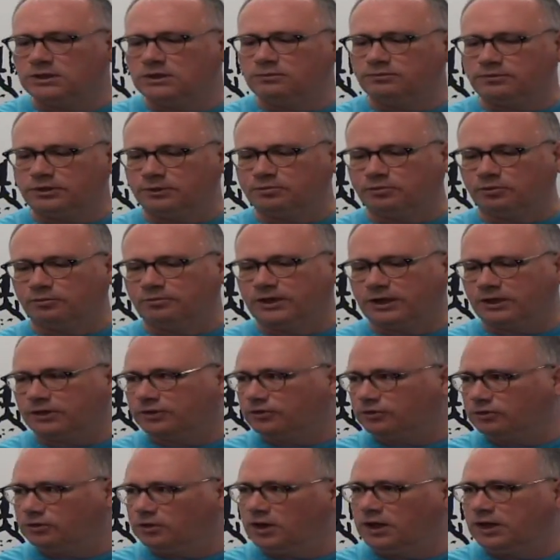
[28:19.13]
people make
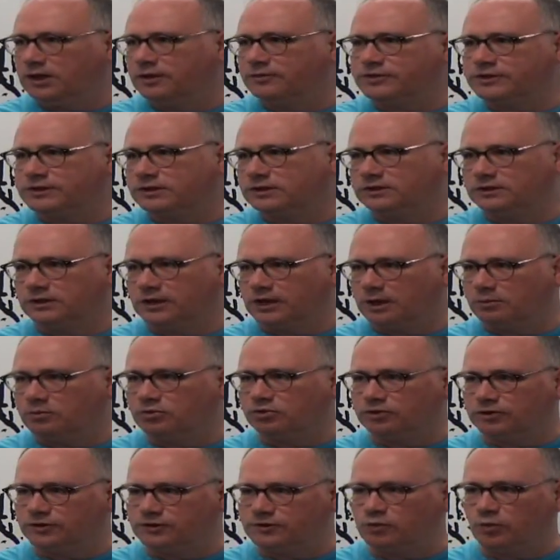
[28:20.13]
their lives in
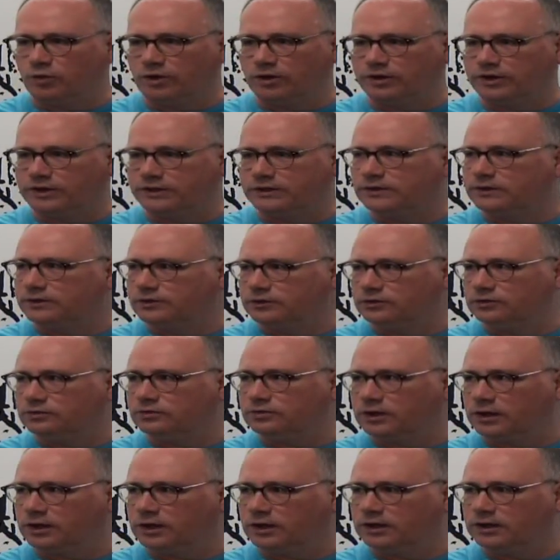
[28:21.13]
neighborhoods where they do,
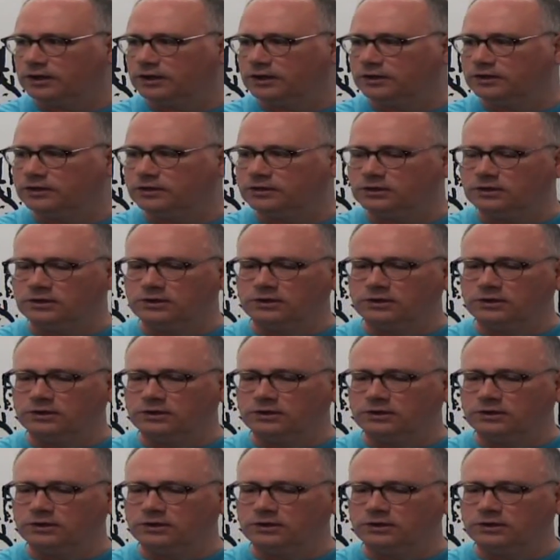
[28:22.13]
and